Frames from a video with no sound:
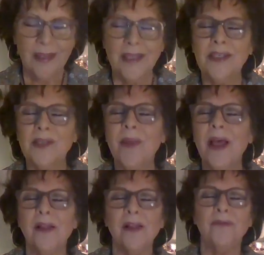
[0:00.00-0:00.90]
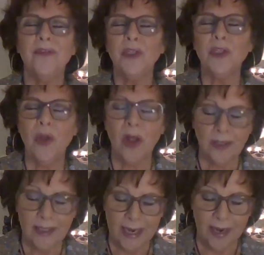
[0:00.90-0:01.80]
The smell of the
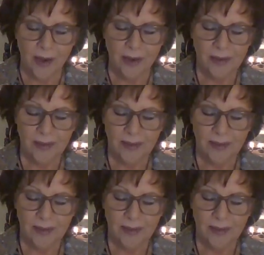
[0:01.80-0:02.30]
salt air.